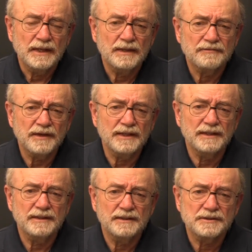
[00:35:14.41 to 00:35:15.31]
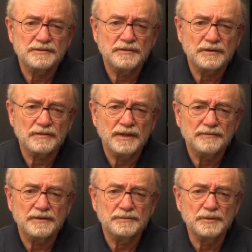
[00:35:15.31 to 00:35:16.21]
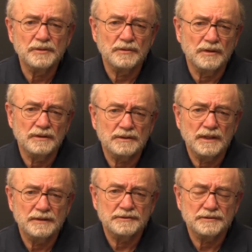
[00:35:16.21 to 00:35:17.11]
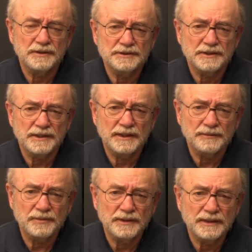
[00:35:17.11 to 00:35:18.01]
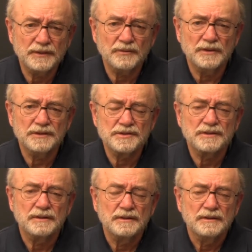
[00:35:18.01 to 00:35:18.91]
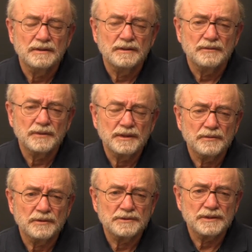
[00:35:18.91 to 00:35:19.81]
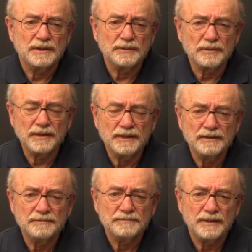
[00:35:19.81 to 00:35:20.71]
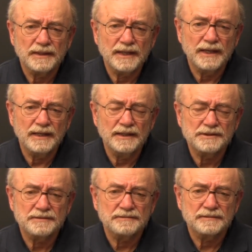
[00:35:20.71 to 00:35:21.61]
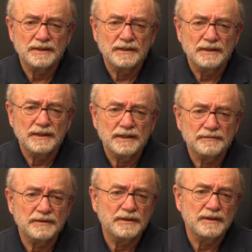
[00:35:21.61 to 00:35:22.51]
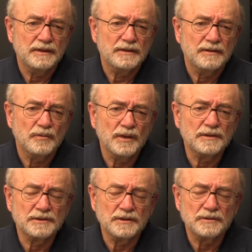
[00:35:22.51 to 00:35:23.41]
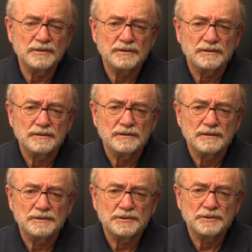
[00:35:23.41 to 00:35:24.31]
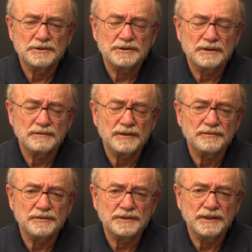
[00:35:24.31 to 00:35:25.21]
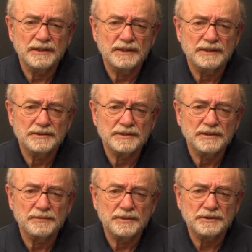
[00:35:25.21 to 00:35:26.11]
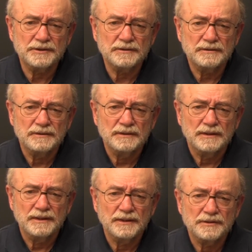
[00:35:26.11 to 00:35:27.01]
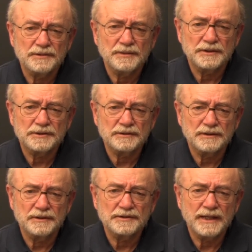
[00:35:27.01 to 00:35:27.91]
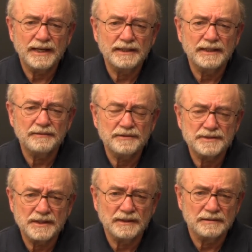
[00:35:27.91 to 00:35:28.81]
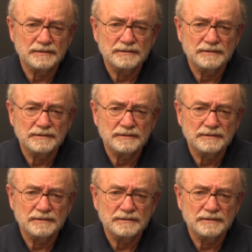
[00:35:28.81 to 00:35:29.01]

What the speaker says: And finally, here's a photograph of the Buchenwald concentration camp when it was liberated by the Allies, and a very well-known Jewish refugee is in the picture. There's a picture. There's Elie Wiesel.